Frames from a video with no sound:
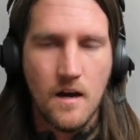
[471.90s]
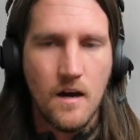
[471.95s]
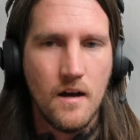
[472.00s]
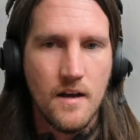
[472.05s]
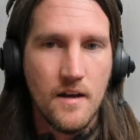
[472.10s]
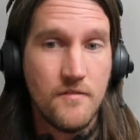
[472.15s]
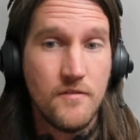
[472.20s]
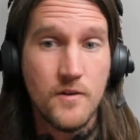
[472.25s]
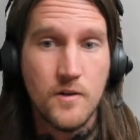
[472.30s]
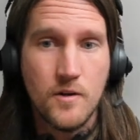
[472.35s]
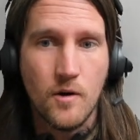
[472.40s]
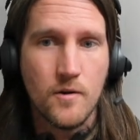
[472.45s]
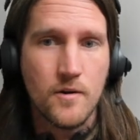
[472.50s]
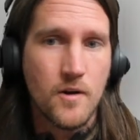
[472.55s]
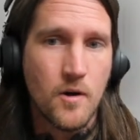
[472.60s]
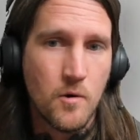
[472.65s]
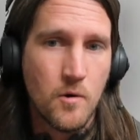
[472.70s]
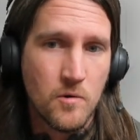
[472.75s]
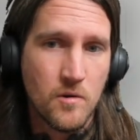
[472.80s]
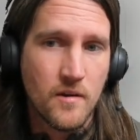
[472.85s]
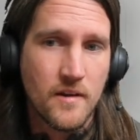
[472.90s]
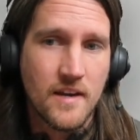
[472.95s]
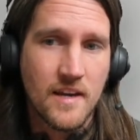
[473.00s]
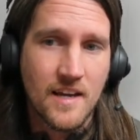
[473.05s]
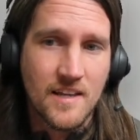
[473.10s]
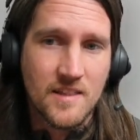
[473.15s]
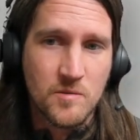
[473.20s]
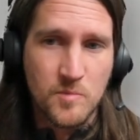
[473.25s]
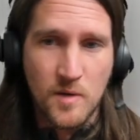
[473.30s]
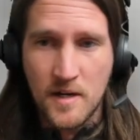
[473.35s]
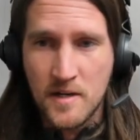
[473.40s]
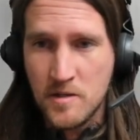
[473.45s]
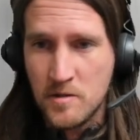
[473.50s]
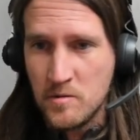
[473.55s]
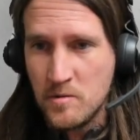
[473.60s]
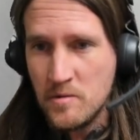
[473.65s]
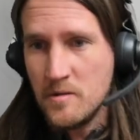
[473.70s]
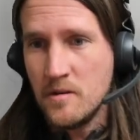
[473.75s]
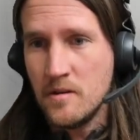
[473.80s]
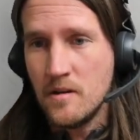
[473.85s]
If you don't know, looking at the
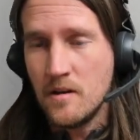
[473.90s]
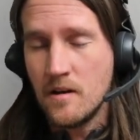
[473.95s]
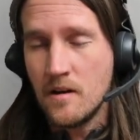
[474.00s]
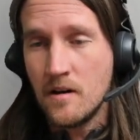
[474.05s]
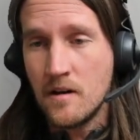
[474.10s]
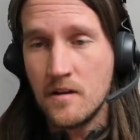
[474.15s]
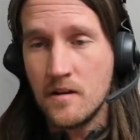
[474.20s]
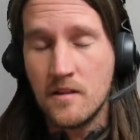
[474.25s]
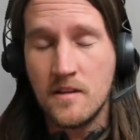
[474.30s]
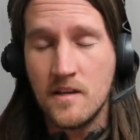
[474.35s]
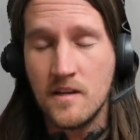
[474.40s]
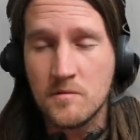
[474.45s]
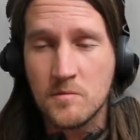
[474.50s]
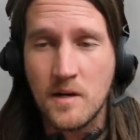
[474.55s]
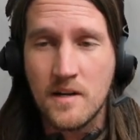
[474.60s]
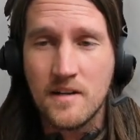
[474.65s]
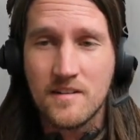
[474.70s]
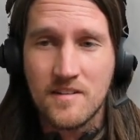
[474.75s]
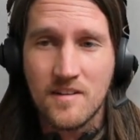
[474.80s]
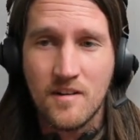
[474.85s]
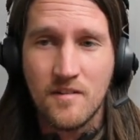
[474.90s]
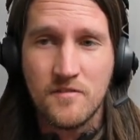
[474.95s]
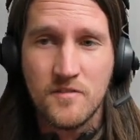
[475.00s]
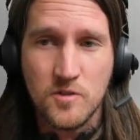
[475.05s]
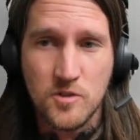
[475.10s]
array itself,